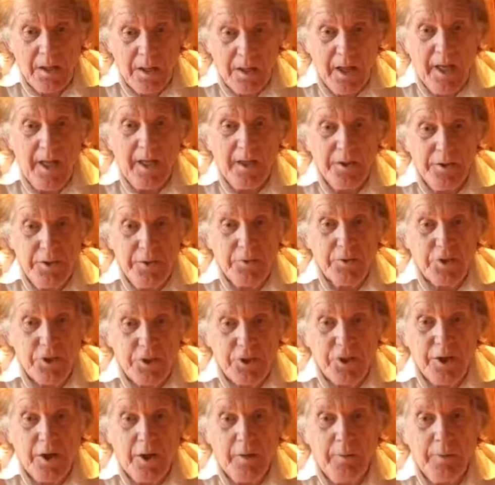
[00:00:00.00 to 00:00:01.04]
can you
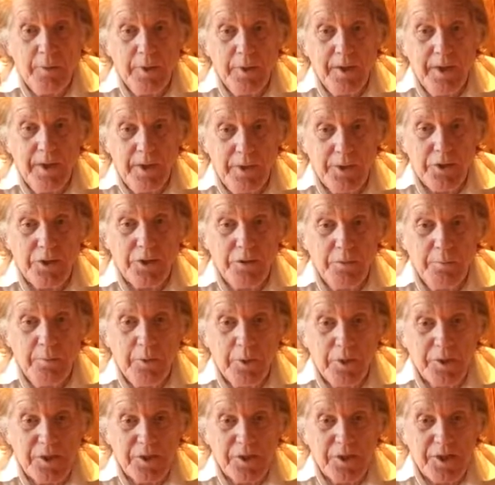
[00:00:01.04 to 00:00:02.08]
stop in
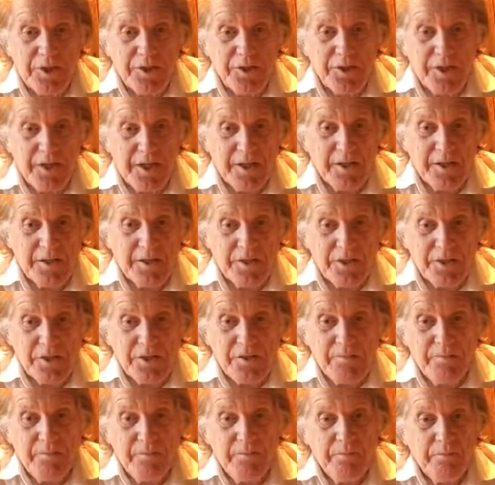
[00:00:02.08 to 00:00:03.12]
2.6
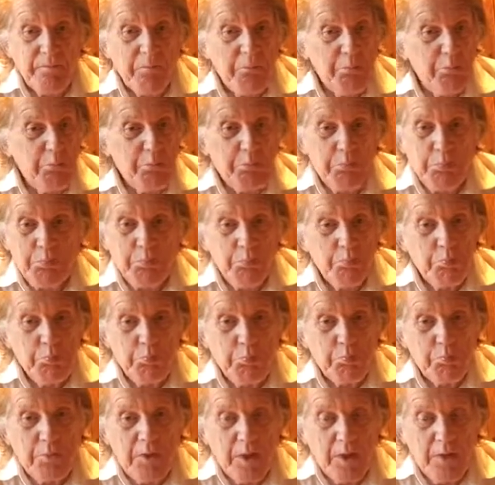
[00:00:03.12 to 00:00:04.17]
seconds?
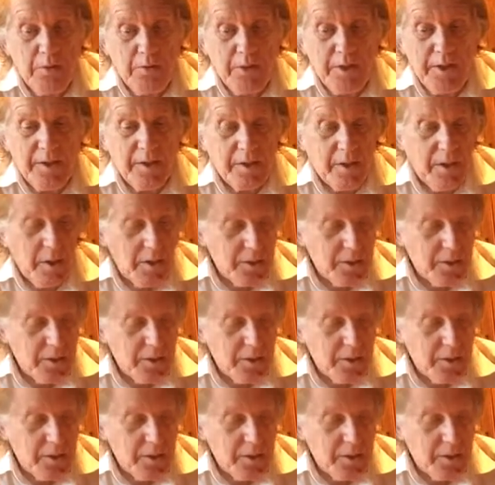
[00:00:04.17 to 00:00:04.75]
Nobody could